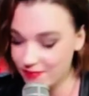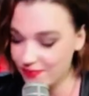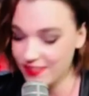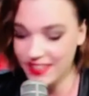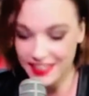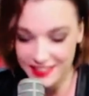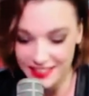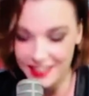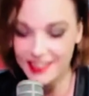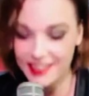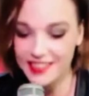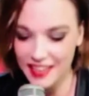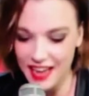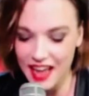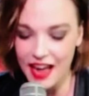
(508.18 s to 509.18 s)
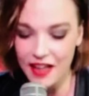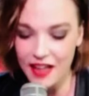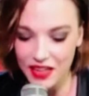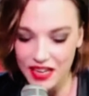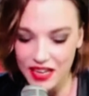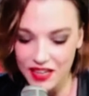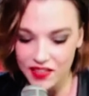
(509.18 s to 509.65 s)
think
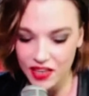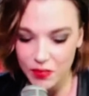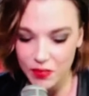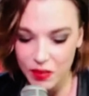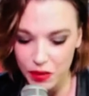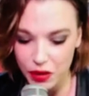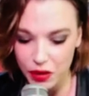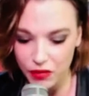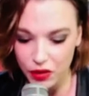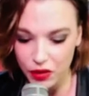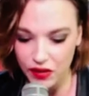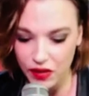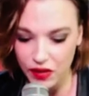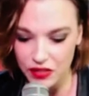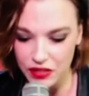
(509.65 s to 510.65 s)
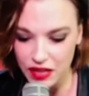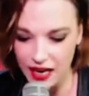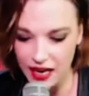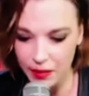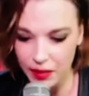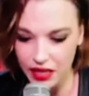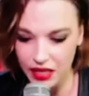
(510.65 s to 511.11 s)
it's going to be beautiful on the other
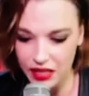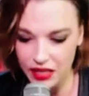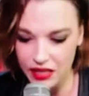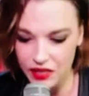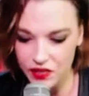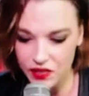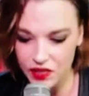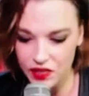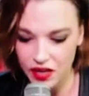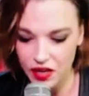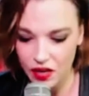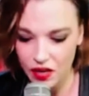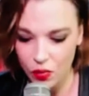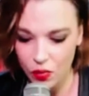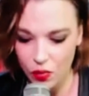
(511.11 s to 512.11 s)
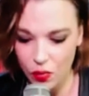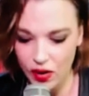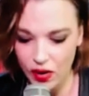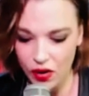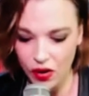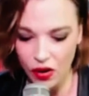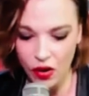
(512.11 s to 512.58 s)
side because
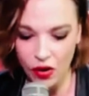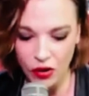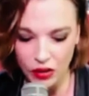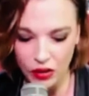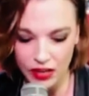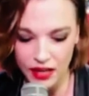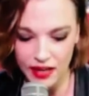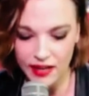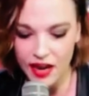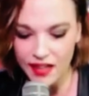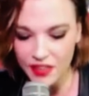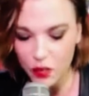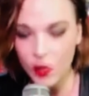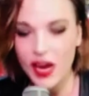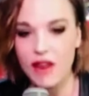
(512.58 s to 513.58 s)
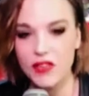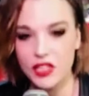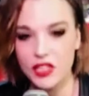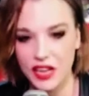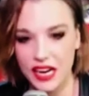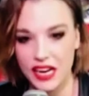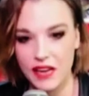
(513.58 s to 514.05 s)
we are all, not that we ever
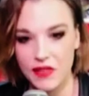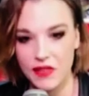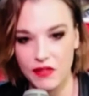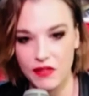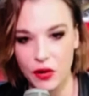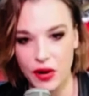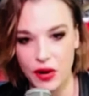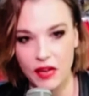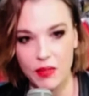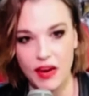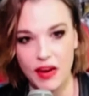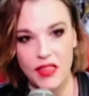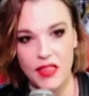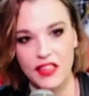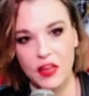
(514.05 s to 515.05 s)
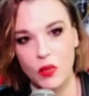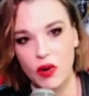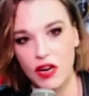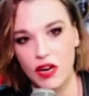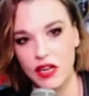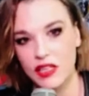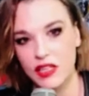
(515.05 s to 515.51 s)
took any of it for granted, but I think that
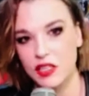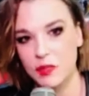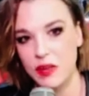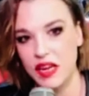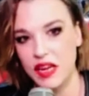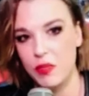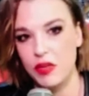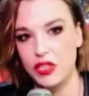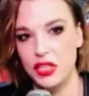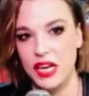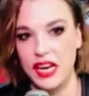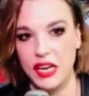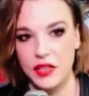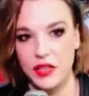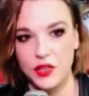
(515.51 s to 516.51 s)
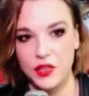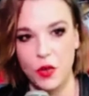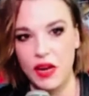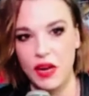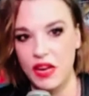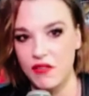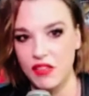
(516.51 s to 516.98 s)
we're going to just be appreciating so
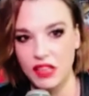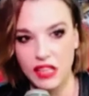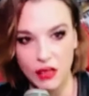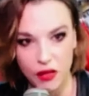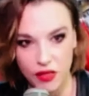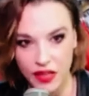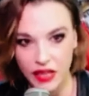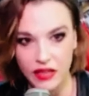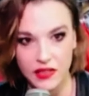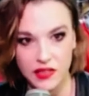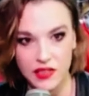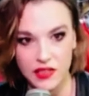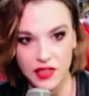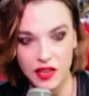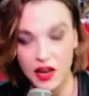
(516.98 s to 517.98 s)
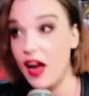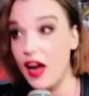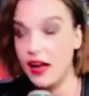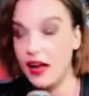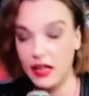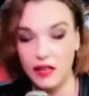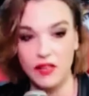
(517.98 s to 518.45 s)
many of the little things a
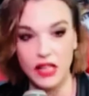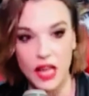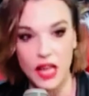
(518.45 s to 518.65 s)
hell of a lot